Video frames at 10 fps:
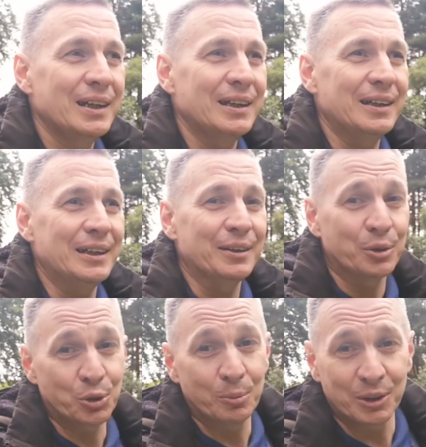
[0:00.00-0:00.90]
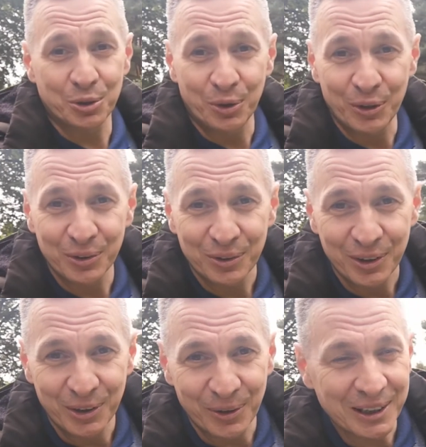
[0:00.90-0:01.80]
The show must go on
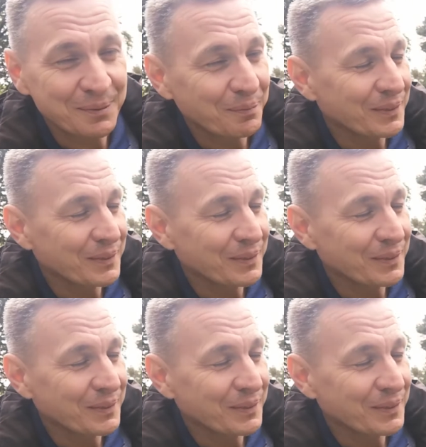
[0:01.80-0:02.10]
and all that.